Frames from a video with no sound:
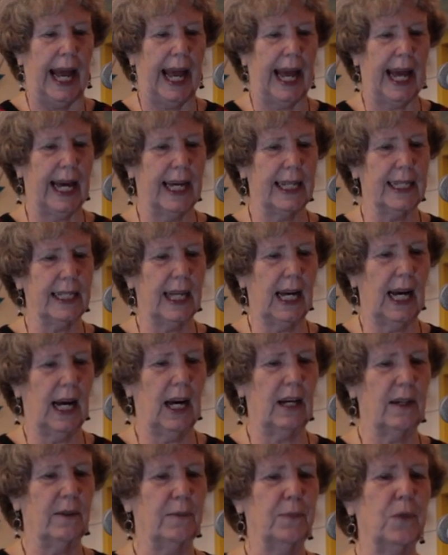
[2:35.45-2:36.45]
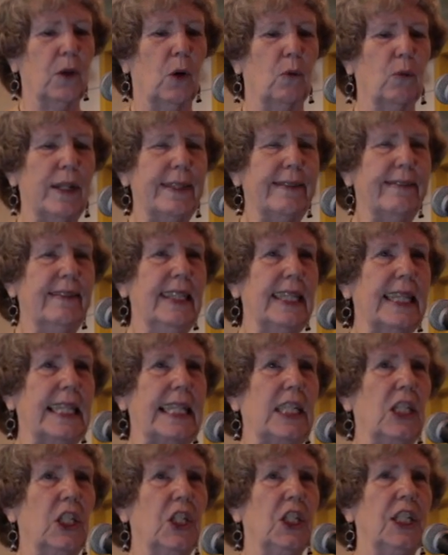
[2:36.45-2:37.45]
And
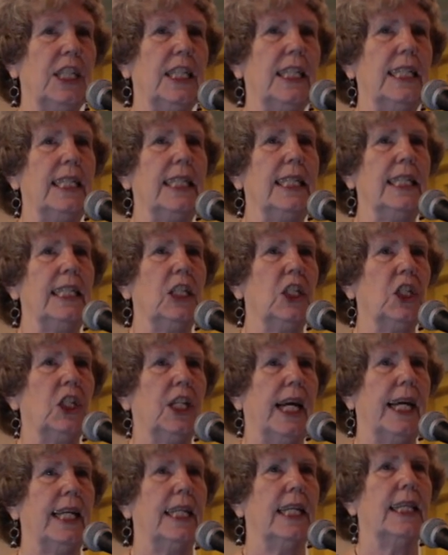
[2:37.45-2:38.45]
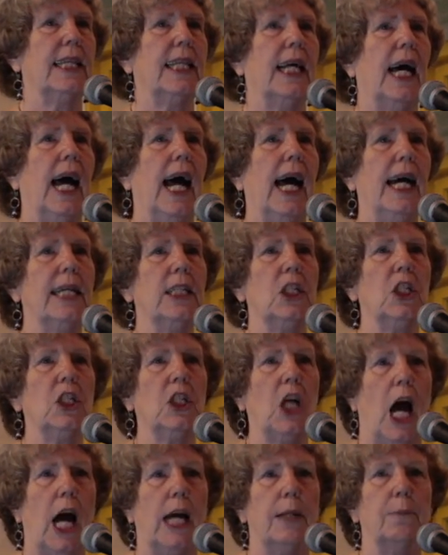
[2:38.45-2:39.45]
recently she initiated the Han
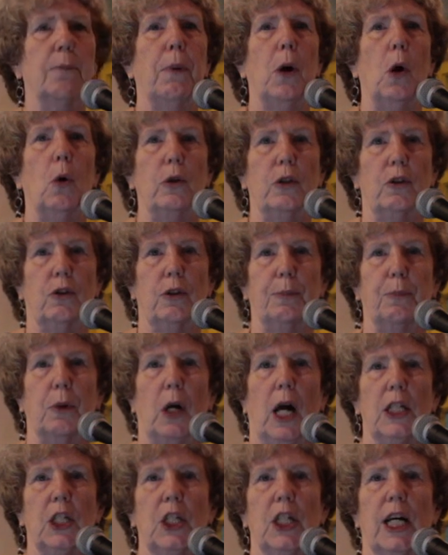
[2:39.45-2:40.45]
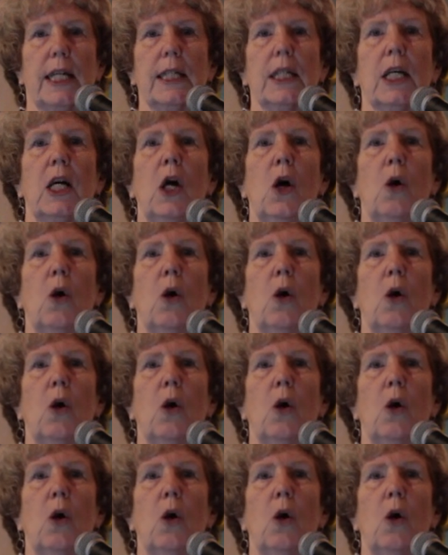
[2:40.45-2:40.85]
Shan Poetry Project,